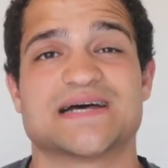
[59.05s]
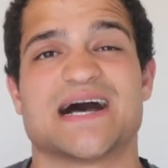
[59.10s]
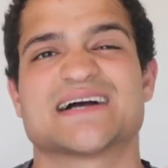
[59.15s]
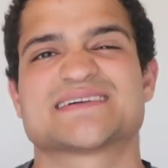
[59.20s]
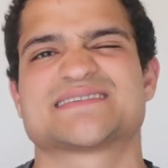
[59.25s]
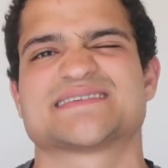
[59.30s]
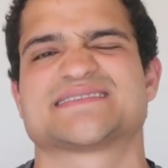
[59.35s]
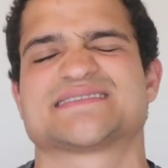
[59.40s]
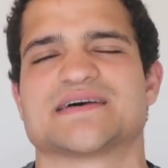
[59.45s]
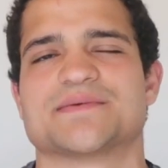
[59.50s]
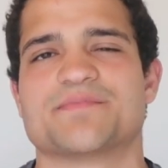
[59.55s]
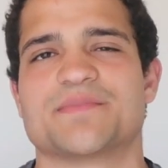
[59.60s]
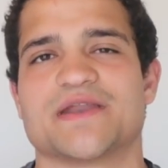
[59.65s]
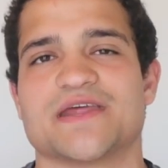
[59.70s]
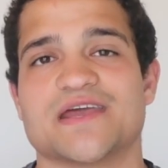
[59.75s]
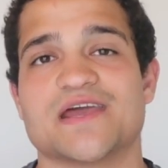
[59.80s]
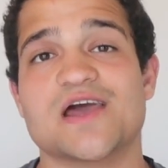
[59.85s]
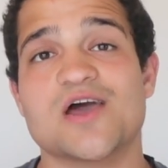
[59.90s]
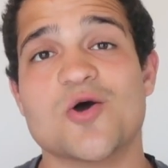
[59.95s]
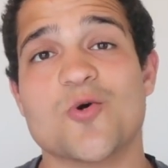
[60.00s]
Talk to
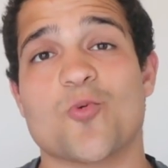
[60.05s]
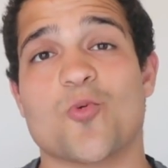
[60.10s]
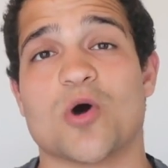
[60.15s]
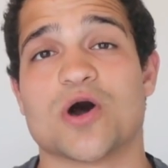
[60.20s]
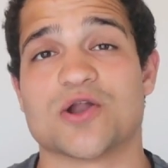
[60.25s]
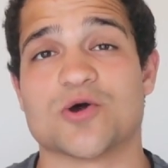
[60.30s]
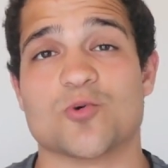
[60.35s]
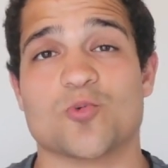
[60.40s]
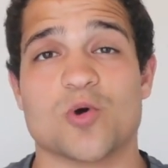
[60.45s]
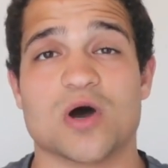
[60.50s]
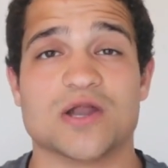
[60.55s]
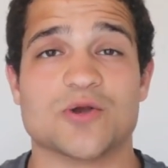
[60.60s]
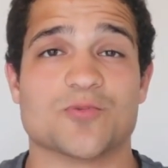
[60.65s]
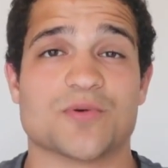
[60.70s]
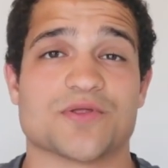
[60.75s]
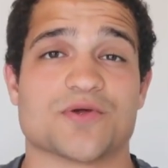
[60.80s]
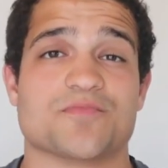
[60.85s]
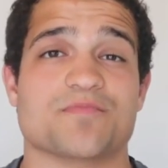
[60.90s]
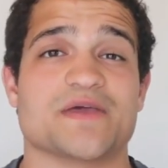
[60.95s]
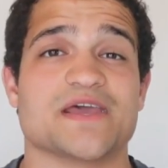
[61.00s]
somebody one-on-one,
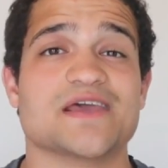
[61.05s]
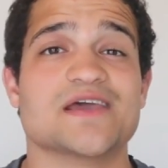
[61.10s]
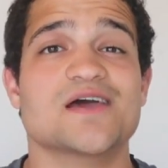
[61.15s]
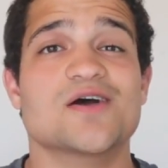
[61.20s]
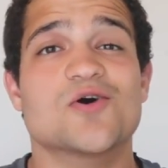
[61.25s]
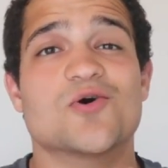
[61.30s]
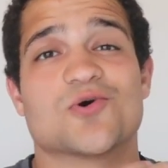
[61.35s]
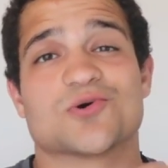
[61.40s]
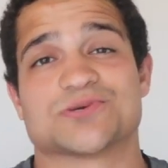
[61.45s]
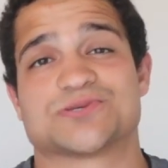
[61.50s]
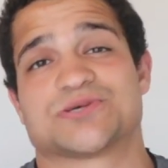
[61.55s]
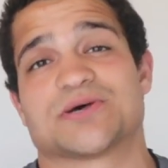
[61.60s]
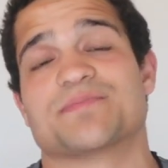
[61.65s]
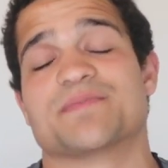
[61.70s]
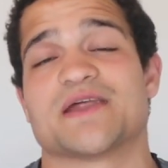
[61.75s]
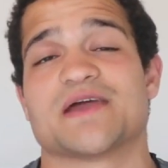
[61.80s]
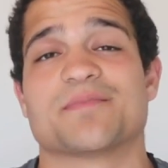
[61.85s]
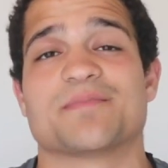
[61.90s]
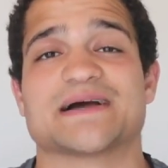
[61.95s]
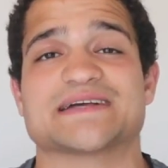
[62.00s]
with whether me or
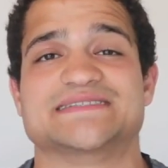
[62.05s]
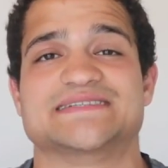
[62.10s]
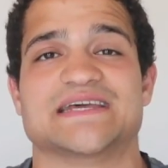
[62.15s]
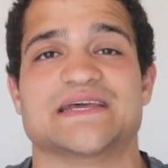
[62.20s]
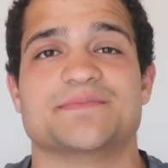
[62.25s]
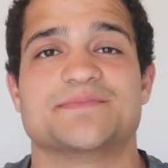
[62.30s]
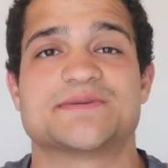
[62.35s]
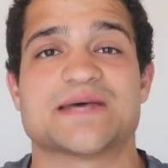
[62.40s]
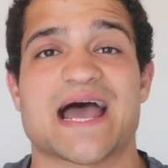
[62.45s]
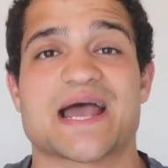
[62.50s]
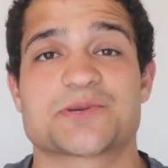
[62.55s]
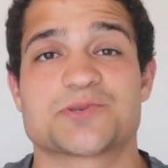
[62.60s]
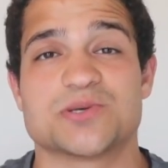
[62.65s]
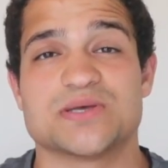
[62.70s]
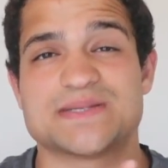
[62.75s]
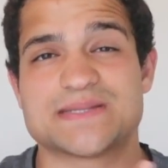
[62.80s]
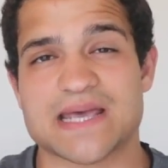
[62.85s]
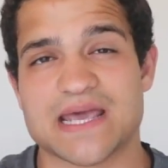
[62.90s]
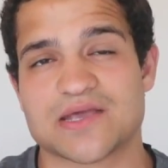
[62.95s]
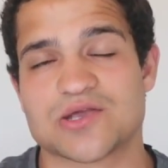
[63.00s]
somebody on my team, to
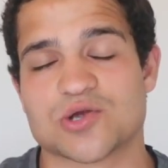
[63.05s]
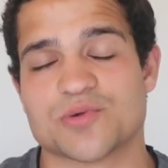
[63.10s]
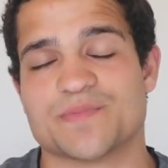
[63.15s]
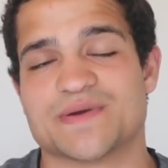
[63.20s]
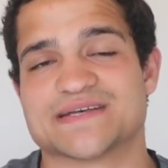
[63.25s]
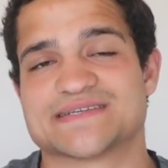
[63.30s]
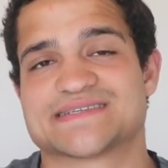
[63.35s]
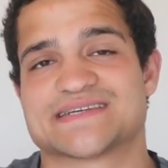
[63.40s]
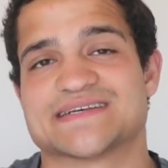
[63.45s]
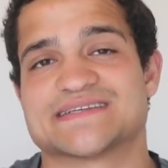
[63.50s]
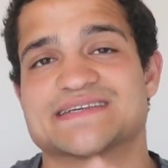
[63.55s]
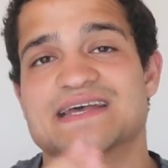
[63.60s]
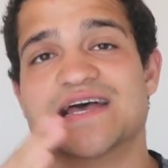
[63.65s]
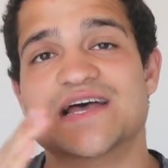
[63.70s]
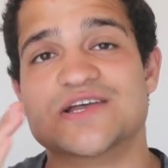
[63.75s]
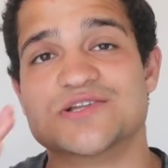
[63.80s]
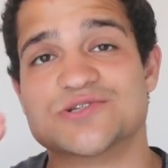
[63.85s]
actually take your business